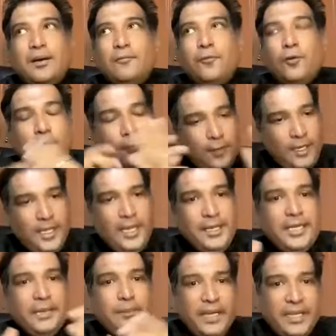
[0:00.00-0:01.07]
fulfill
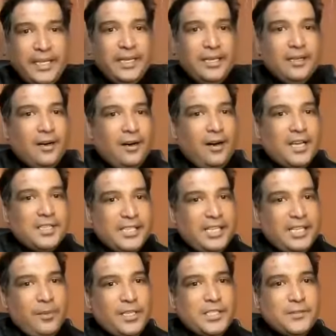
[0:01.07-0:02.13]
any meeting
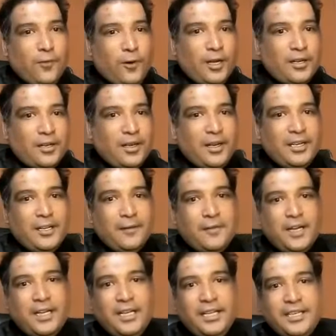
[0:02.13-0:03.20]
assignments for
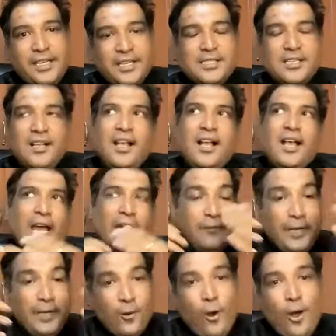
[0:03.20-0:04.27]
definitely, yes. And
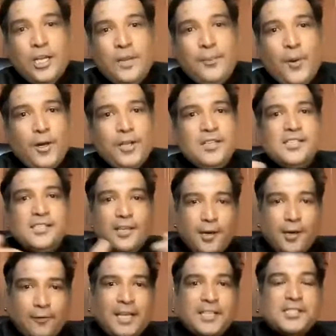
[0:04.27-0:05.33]
when called upon,
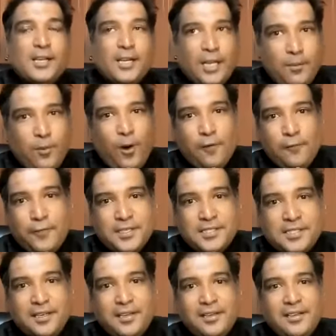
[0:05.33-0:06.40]
serve as a club
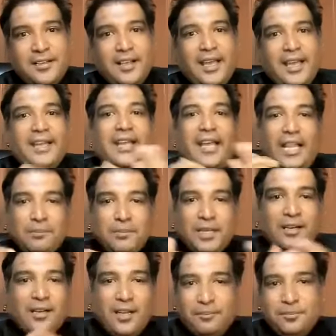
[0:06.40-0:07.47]
officer and help the
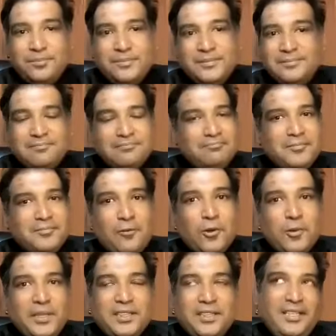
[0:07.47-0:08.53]
club. That
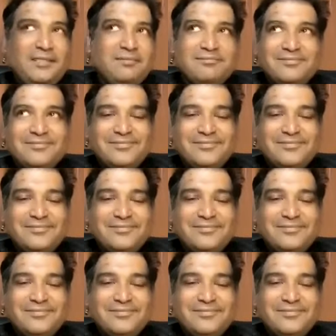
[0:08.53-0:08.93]
would be three.